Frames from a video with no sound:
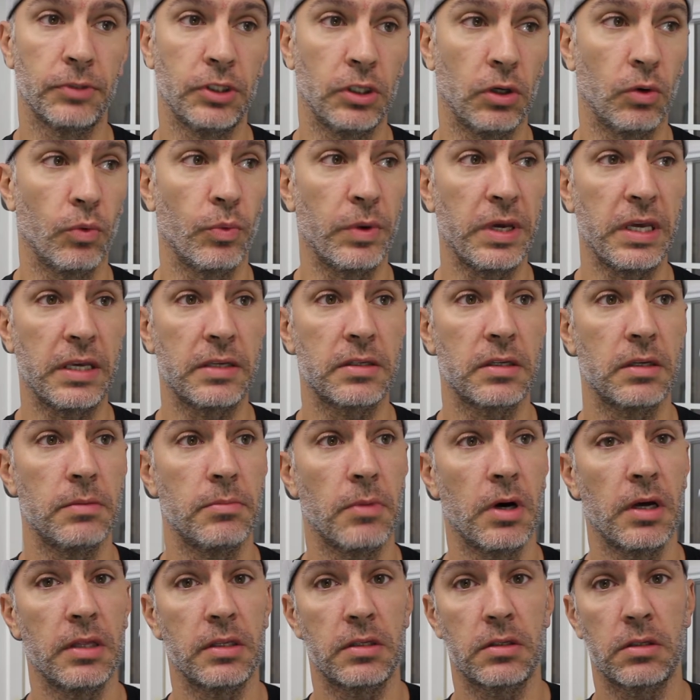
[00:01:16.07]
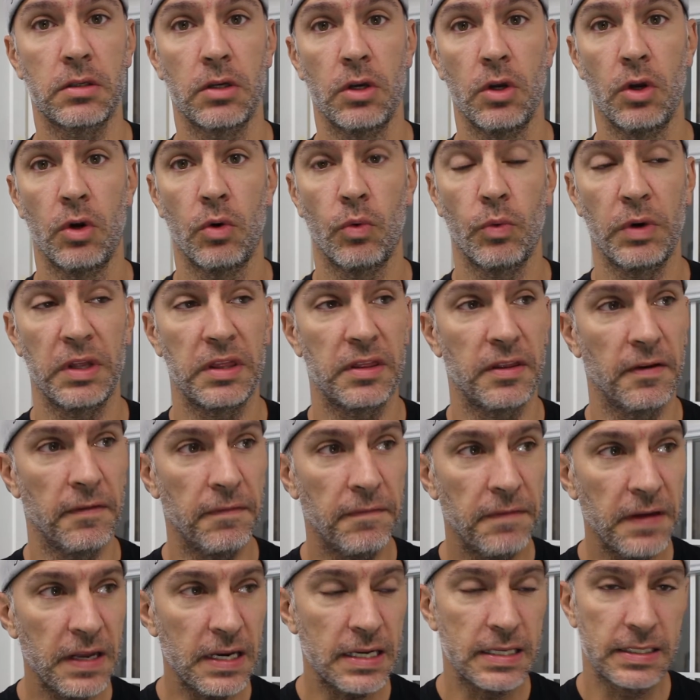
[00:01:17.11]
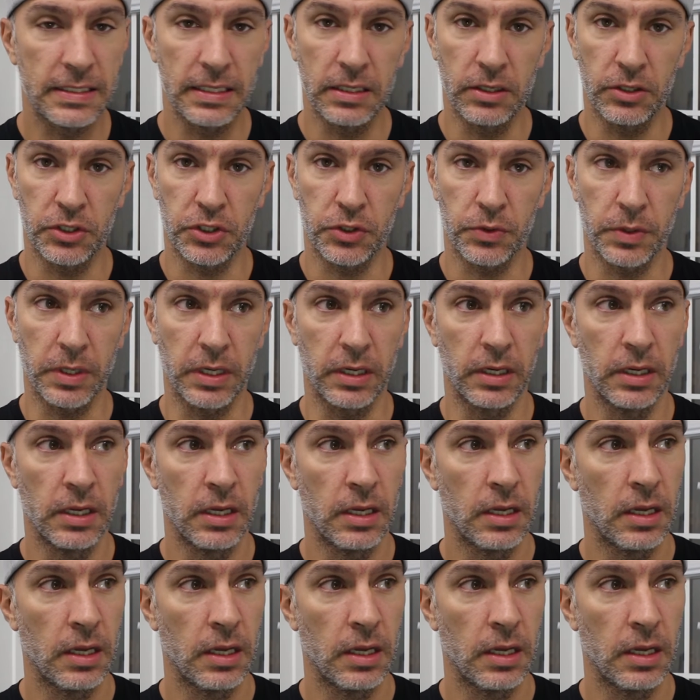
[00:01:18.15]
you know, weeks and months with the fitness industry,